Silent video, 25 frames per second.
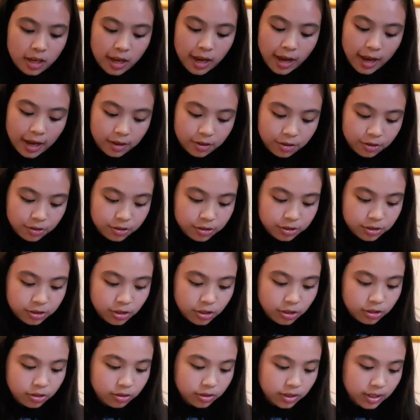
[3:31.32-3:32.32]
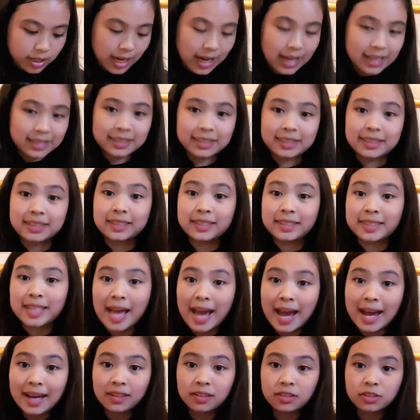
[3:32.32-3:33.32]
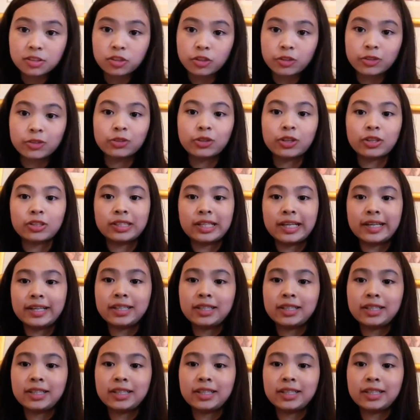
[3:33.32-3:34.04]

And also it has a stand, so you can